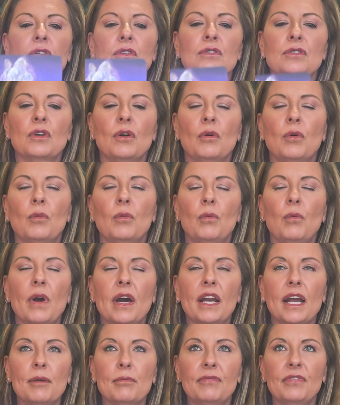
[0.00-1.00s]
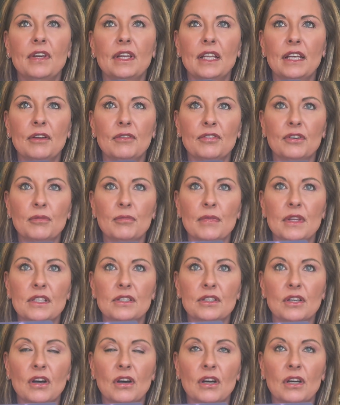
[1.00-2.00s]
So what I'm feeling from
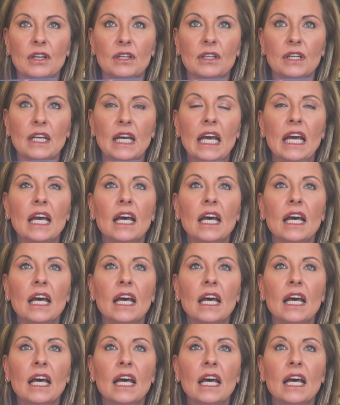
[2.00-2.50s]
this card